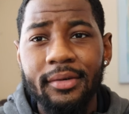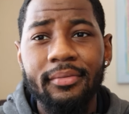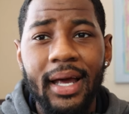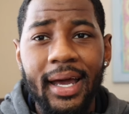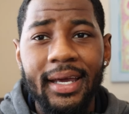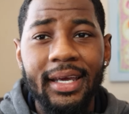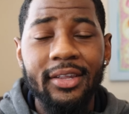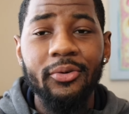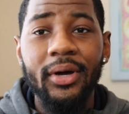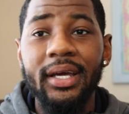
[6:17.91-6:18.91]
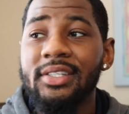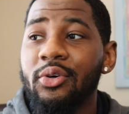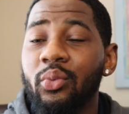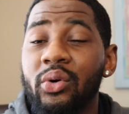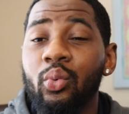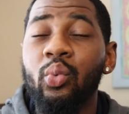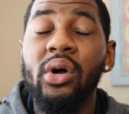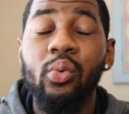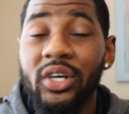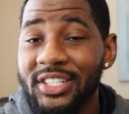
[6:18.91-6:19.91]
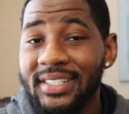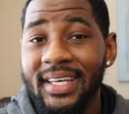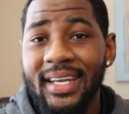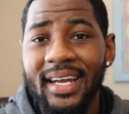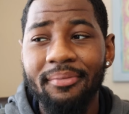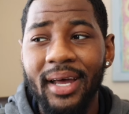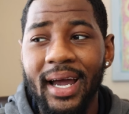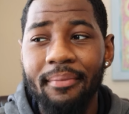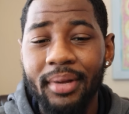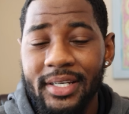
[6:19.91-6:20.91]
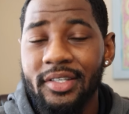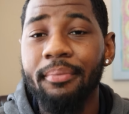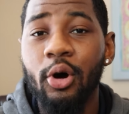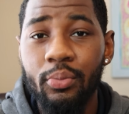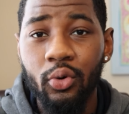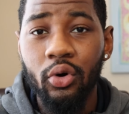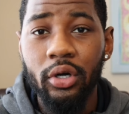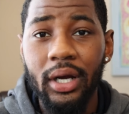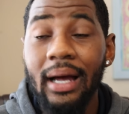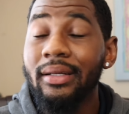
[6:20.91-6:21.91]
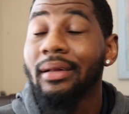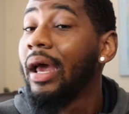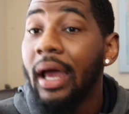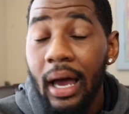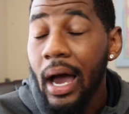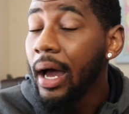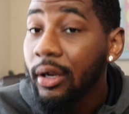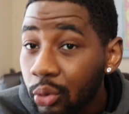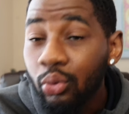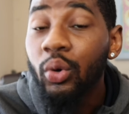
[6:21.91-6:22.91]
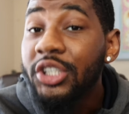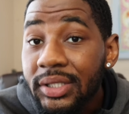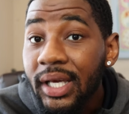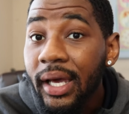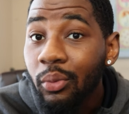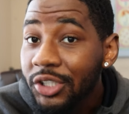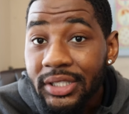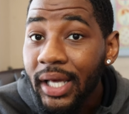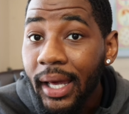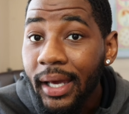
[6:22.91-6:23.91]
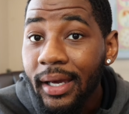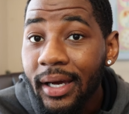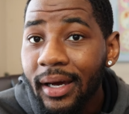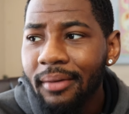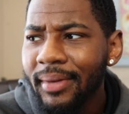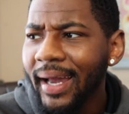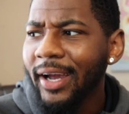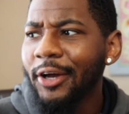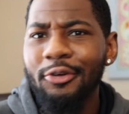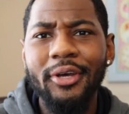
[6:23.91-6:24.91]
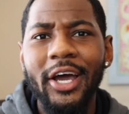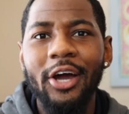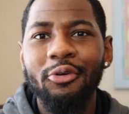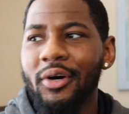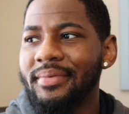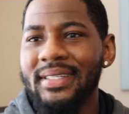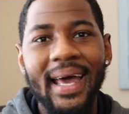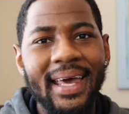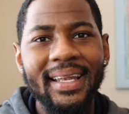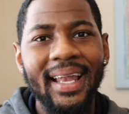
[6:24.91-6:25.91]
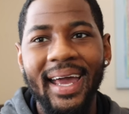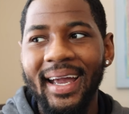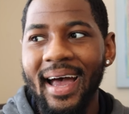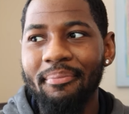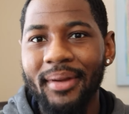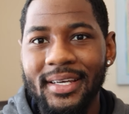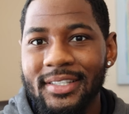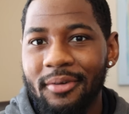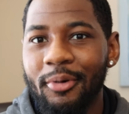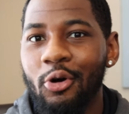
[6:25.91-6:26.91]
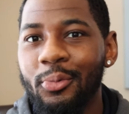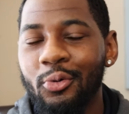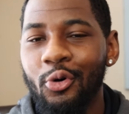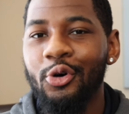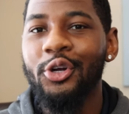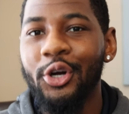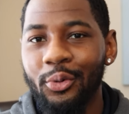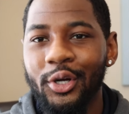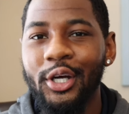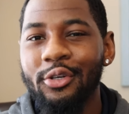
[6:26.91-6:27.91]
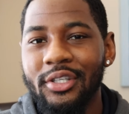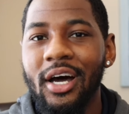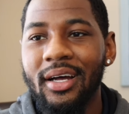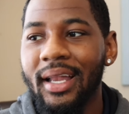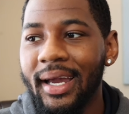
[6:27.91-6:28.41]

I'm like, either way. So when, when, she said that, I'm like, I placed a mobile order. Huh? huh? Would you say? Would you say? I'm like, are you are you upset? Like, I placed a mobile order. What are you talking?